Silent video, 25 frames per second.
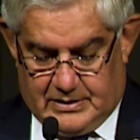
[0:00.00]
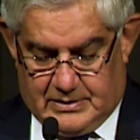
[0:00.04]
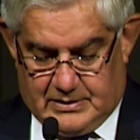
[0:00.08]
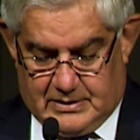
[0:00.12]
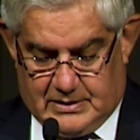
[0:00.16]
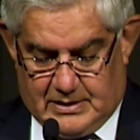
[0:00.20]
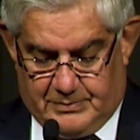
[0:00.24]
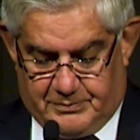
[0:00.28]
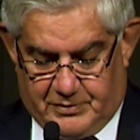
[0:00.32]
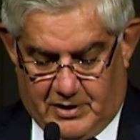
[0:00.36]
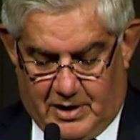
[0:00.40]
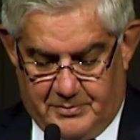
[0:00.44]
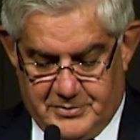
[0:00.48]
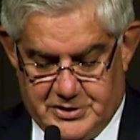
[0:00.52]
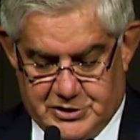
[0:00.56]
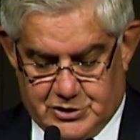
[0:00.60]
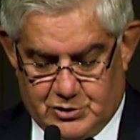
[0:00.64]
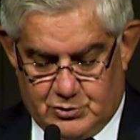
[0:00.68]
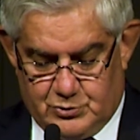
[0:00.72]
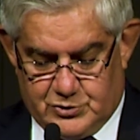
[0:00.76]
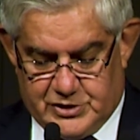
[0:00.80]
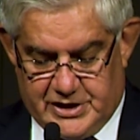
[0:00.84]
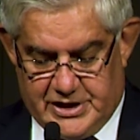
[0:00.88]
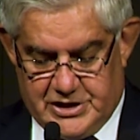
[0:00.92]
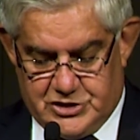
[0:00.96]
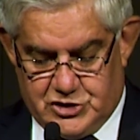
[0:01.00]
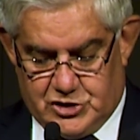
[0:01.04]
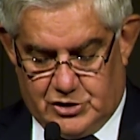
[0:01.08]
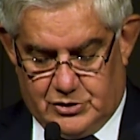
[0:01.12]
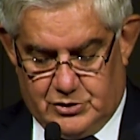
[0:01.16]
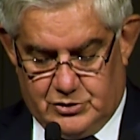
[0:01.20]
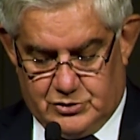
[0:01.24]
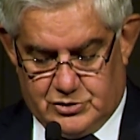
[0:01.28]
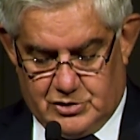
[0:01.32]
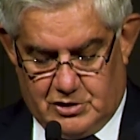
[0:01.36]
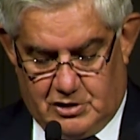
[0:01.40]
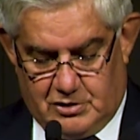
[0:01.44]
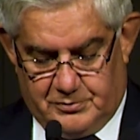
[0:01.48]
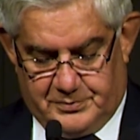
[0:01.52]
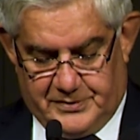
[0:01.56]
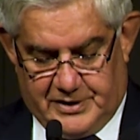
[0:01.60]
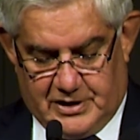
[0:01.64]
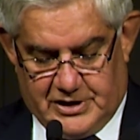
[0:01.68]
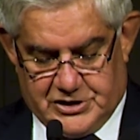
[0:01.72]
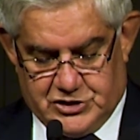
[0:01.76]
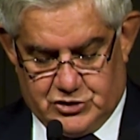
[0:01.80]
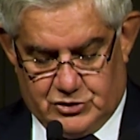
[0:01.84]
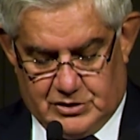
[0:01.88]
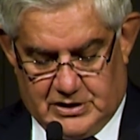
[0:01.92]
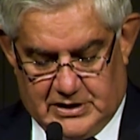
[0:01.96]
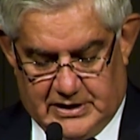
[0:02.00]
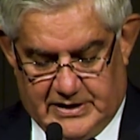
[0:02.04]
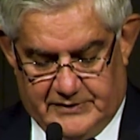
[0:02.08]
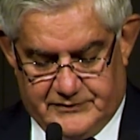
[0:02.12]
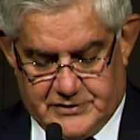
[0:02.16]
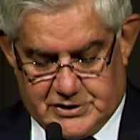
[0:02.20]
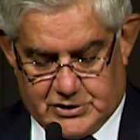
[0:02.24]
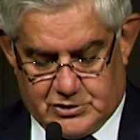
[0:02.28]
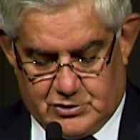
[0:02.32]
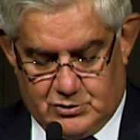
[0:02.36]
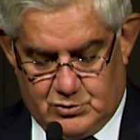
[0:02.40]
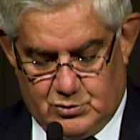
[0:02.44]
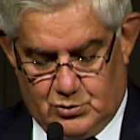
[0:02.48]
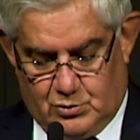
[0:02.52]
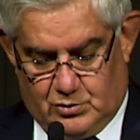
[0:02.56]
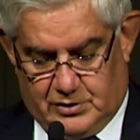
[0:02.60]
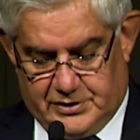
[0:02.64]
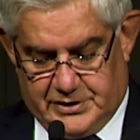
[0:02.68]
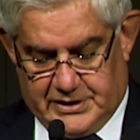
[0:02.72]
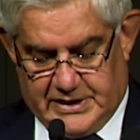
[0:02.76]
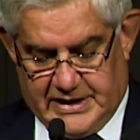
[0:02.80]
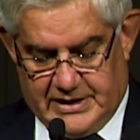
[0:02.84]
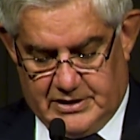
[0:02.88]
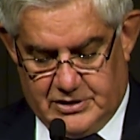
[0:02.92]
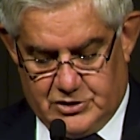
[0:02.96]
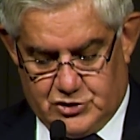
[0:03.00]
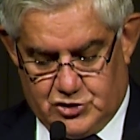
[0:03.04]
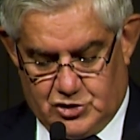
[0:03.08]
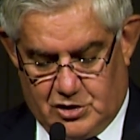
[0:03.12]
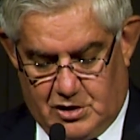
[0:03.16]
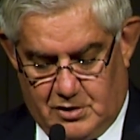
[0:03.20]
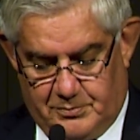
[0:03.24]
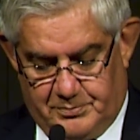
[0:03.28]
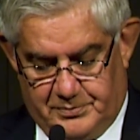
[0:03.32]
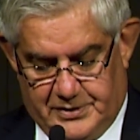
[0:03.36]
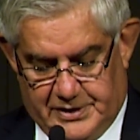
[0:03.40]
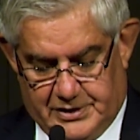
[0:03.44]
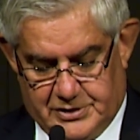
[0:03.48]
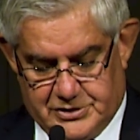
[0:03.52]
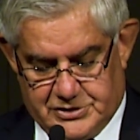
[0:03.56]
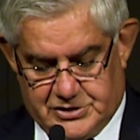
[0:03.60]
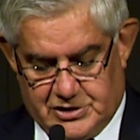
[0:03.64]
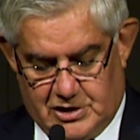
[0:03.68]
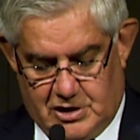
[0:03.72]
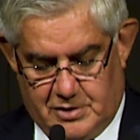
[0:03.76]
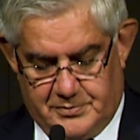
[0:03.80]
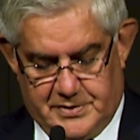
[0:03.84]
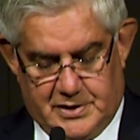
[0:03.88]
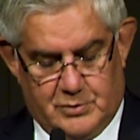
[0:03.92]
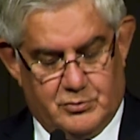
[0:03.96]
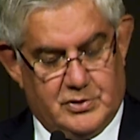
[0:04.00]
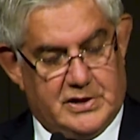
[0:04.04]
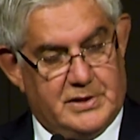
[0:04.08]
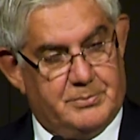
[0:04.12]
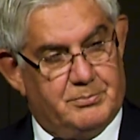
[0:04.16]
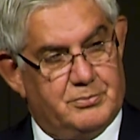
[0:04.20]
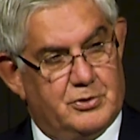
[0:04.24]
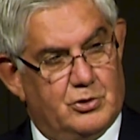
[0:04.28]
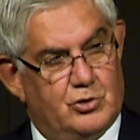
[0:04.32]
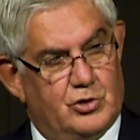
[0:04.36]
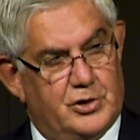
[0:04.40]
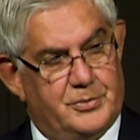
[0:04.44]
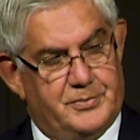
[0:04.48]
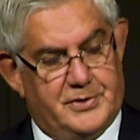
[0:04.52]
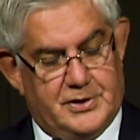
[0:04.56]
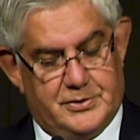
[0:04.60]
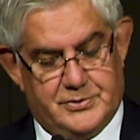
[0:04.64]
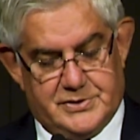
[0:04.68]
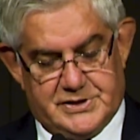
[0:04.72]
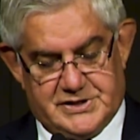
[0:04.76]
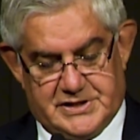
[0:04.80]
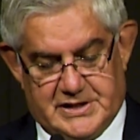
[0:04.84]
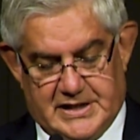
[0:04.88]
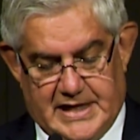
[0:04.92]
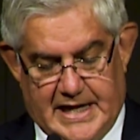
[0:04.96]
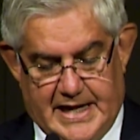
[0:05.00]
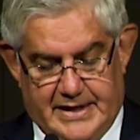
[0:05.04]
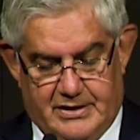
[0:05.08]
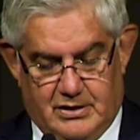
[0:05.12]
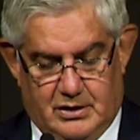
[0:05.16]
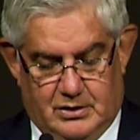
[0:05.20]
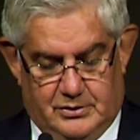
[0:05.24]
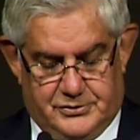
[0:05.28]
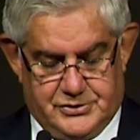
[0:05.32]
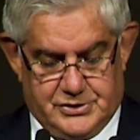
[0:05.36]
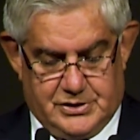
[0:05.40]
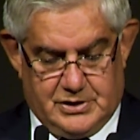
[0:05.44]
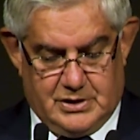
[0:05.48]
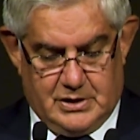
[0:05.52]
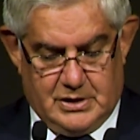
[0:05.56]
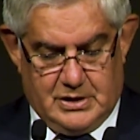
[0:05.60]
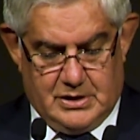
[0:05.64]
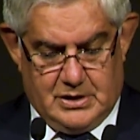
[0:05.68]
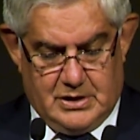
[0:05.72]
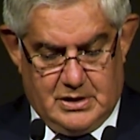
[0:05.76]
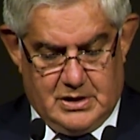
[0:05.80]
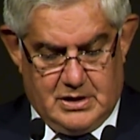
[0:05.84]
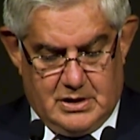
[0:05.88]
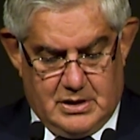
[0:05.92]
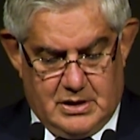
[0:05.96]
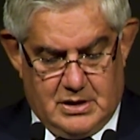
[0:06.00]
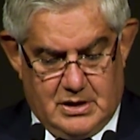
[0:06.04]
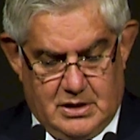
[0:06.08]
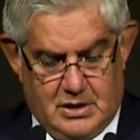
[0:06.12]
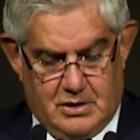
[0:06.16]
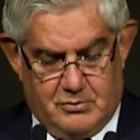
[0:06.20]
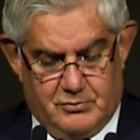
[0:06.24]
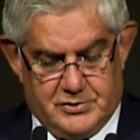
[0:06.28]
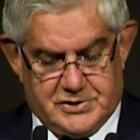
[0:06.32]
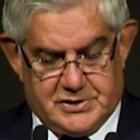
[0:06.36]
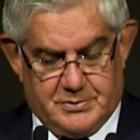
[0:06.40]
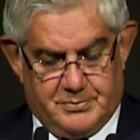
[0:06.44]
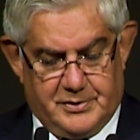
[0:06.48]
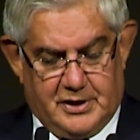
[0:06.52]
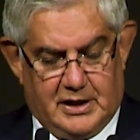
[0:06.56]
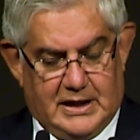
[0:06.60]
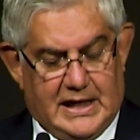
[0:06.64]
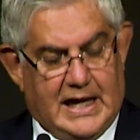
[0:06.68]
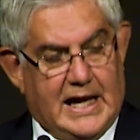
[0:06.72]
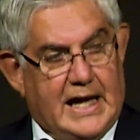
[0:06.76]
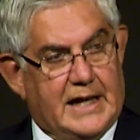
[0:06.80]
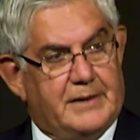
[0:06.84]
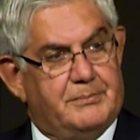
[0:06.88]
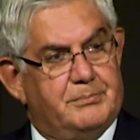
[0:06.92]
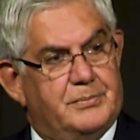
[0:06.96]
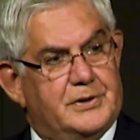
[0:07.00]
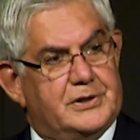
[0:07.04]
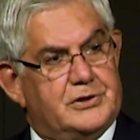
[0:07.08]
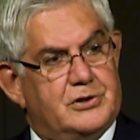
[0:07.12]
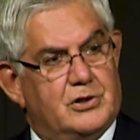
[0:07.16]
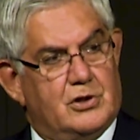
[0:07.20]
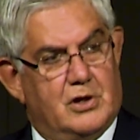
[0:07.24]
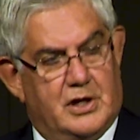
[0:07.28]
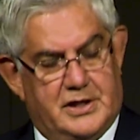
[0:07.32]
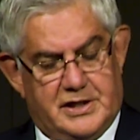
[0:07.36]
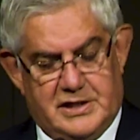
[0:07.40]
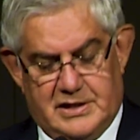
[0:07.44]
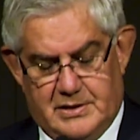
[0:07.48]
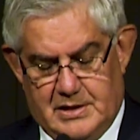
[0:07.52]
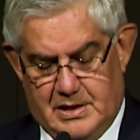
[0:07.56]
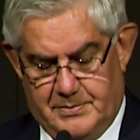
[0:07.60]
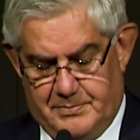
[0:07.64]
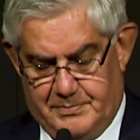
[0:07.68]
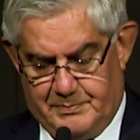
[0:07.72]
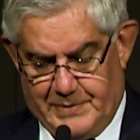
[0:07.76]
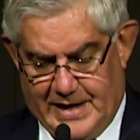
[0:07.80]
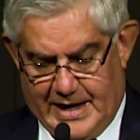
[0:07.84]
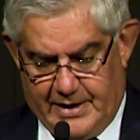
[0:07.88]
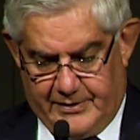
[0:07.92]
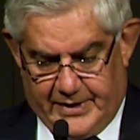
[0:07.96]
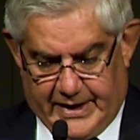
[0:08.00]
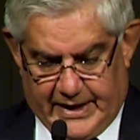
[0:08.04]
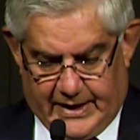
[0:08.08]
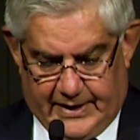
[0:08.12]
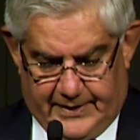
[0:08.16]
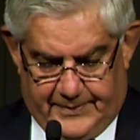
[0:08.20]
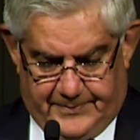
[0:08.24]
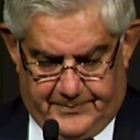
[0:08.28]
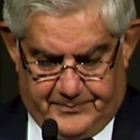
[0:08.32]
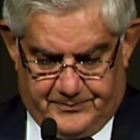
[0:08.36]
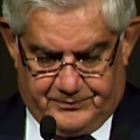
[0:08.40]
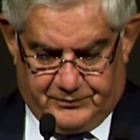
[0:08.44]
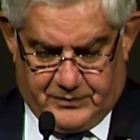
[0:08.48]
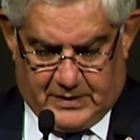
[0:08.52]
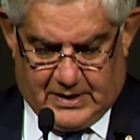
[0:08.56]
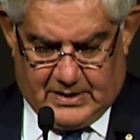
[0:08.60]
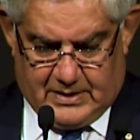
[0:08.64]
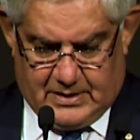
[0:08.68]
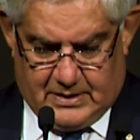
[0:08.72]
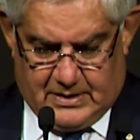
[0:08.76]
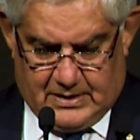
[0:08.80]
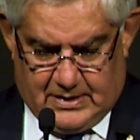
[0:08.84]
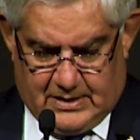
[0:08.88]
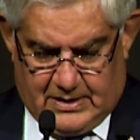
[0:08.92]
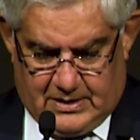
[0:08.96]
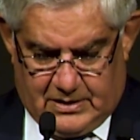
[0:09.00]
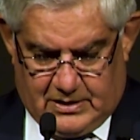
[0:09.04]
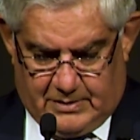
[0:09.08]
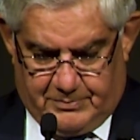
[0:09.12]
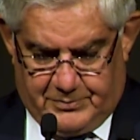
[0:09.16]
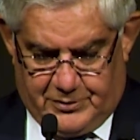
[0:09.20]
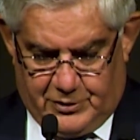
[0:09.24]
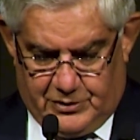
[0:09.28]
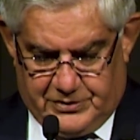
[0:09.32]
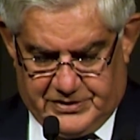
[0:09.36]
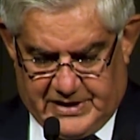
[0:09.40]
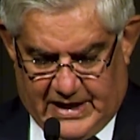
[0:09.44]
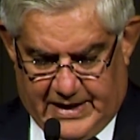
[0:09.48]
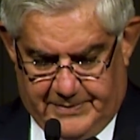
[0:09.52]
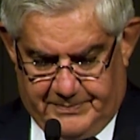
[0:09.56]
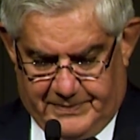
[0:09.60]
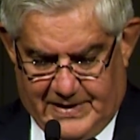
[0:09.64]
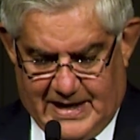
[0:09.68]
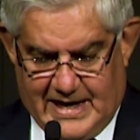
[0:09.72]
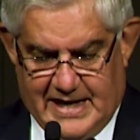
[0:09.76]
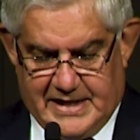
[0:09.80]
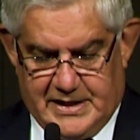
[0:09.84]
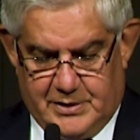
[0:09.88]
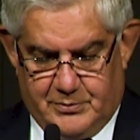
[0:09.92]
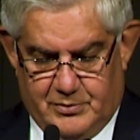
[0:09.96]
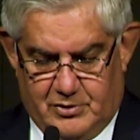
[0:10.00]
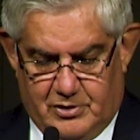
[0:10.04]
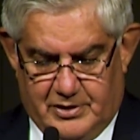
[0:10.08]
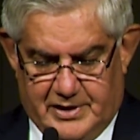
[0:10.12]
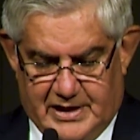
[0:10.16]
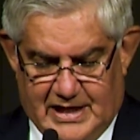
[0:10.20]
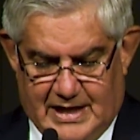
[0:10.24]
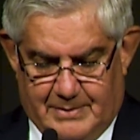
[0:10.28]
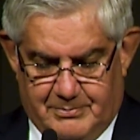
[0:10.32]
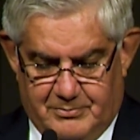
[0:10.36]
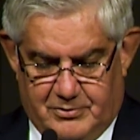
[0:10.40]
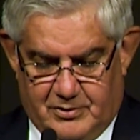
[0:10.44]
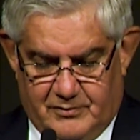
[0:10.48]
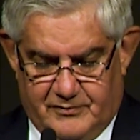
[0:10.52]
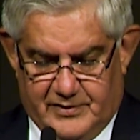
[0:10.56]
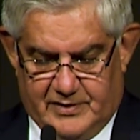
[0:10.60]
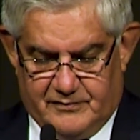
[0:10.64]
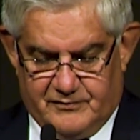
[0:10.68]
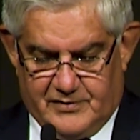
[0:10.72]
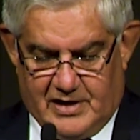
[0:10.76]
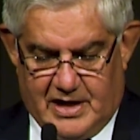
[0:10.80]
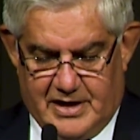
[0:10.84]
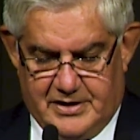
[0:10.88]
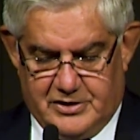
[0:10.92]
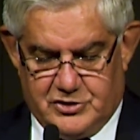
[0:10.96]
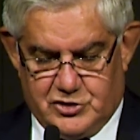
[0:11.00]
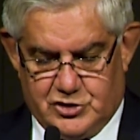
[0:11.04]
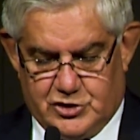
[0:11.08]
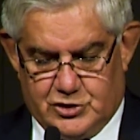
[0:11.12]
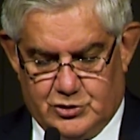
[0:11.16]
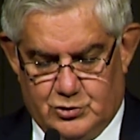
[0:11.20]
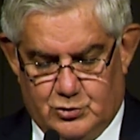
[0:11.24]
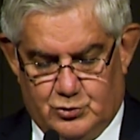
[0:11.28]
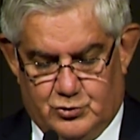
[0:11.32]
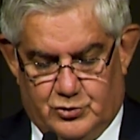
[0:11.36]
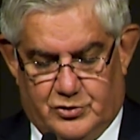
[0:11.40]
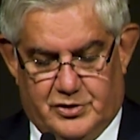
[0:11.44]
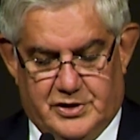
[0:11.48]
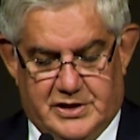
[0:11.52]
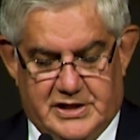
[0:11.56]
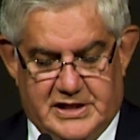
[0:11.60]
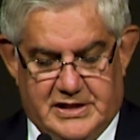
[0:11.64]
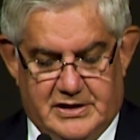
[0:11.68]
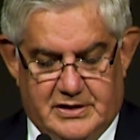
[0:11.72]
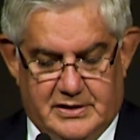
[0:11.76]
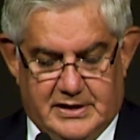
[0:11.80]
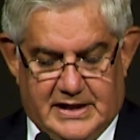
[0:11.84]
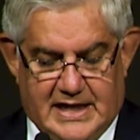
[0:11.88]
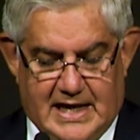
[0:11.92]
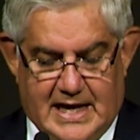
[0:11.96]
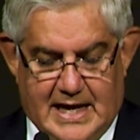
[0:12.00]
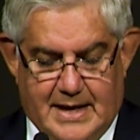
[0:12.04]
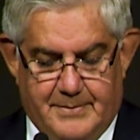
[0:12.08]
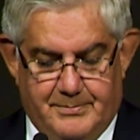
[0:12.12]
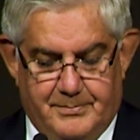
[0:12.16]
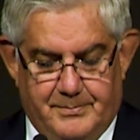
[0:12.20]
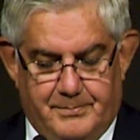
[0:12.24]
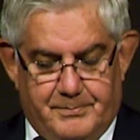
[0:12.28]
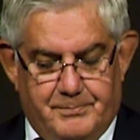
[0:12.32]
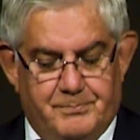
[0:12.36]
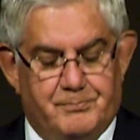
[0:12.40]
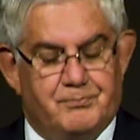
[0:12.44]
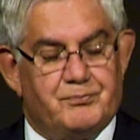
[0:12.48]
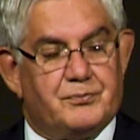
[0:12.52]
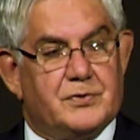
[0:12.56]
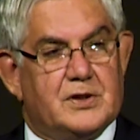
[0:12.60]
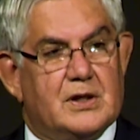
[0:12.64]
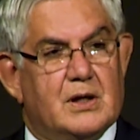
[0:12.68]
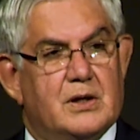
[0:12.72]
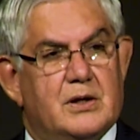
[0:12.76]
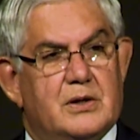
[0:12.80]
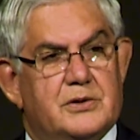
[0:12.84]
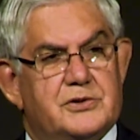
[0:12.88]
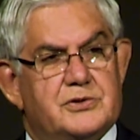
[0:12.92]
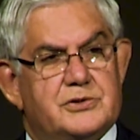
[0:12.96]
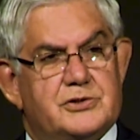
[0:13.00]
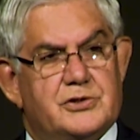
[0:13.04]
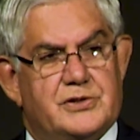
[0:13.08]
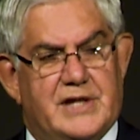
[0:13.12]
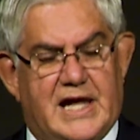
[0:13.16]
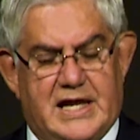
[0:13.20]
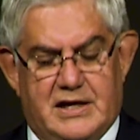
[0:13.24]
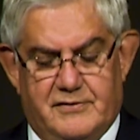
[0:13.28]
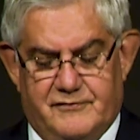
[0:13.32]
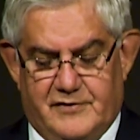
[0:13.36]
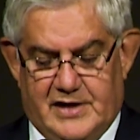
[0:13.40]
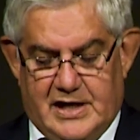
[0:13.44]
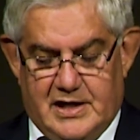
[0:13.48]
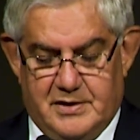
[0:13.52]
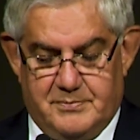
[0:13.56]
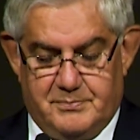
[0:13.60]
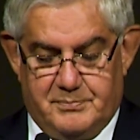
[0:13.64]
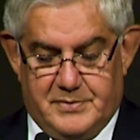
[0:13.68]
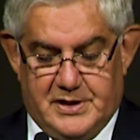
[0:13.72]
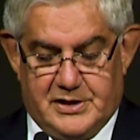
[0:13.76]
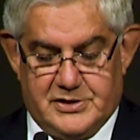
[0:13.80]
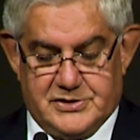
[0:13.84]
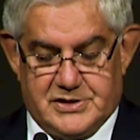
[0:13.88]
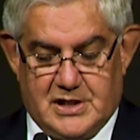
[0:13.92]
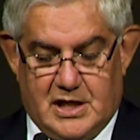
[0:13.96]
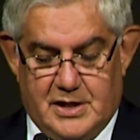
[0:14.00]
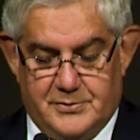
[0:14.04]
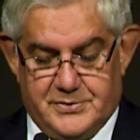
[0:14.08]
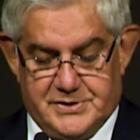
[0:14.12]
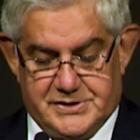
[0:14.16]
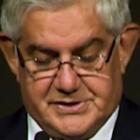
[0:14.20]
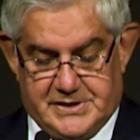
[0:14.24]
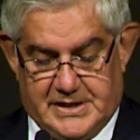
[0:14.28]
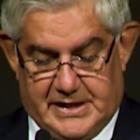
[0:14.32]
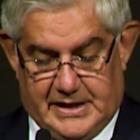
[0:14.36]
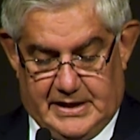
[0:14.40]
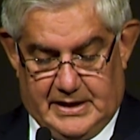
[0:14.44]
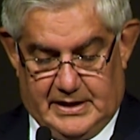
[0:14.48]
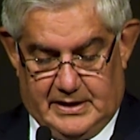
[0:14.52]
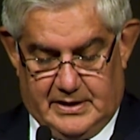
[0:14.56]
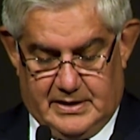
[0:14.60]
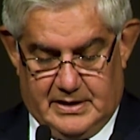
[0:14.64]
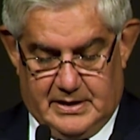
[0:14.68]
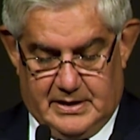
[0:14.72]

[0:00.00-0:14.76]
The primary school teacher who told me I should leave school and get a job because nobody would employ me as an adult was a bollard but not a barrier. The birthday party where a number of invited children didn't come to that event because I was there.